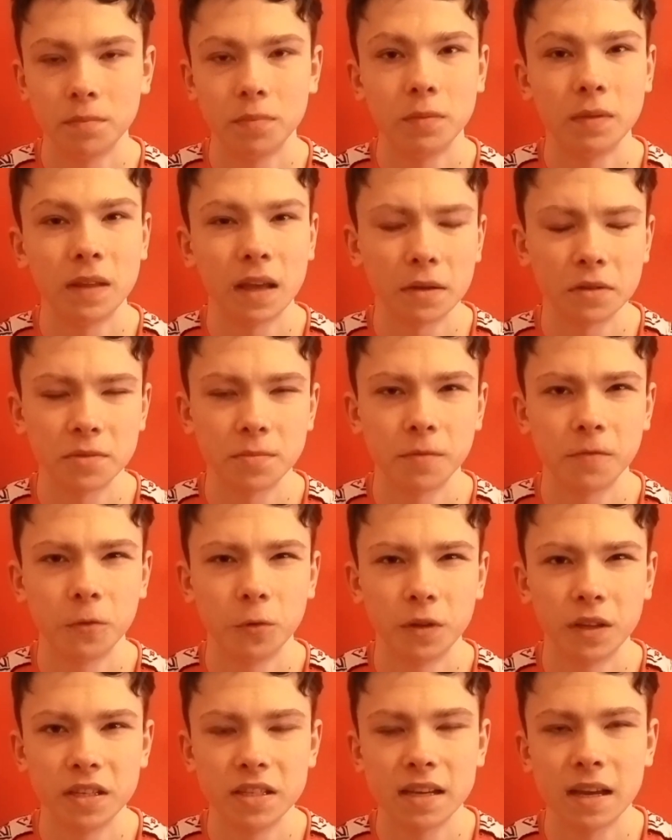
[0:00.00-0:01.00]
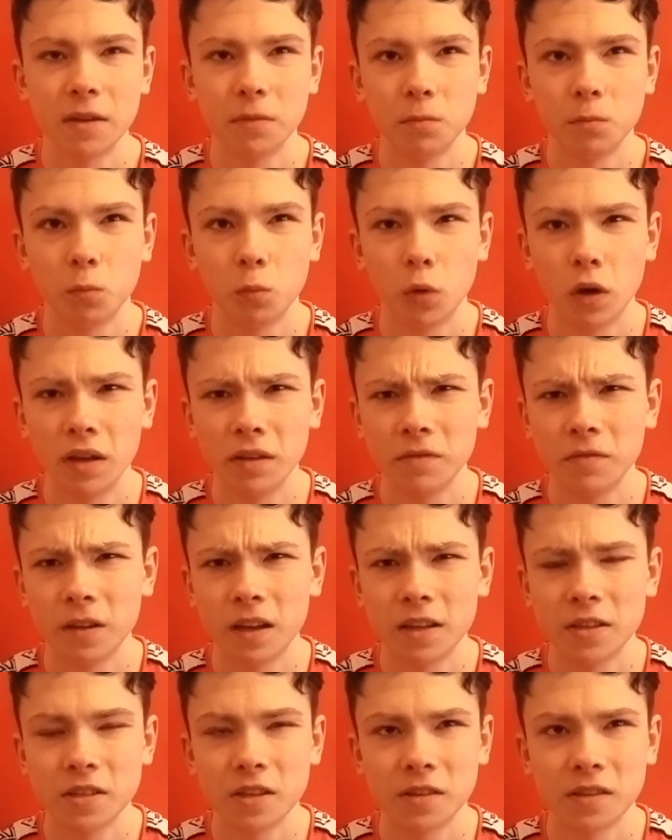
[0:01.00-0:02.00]
that was before they signed Wout
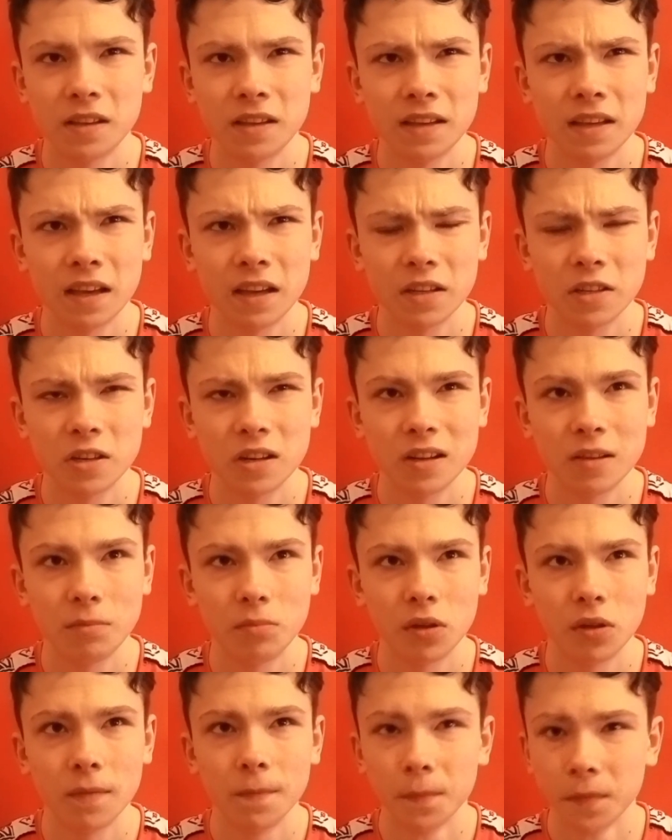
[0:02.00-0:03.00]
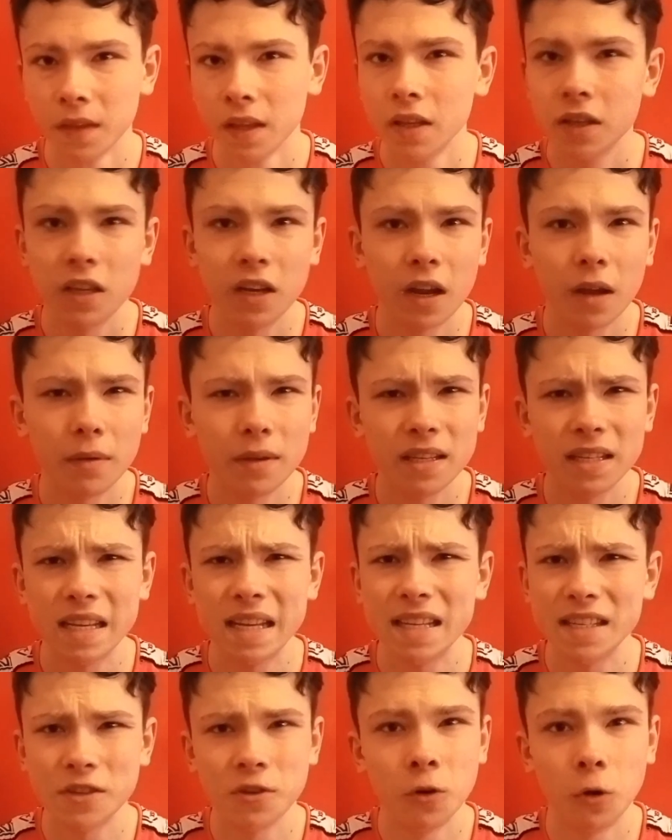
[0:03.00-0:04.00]
Faes I think actually but you know he,
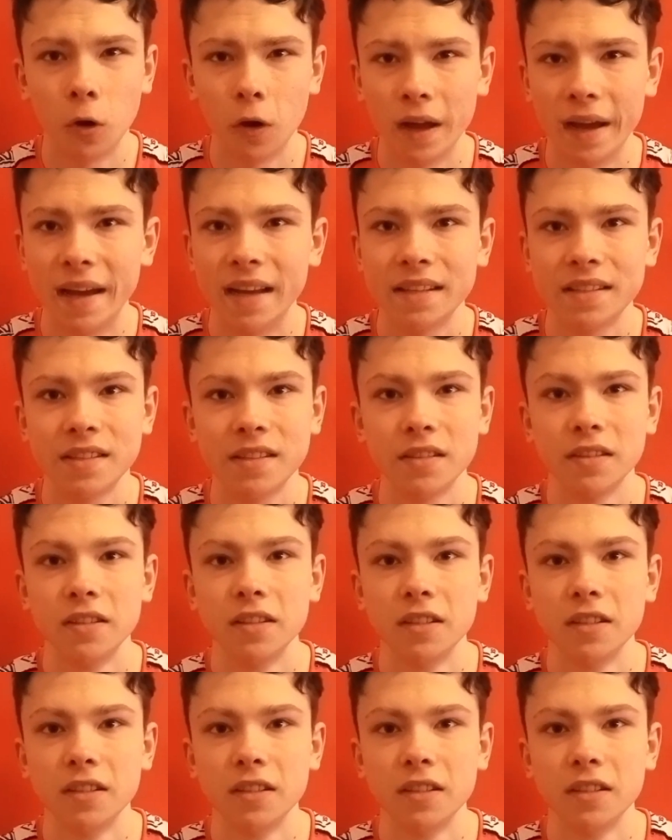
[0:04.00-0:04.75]
he's not had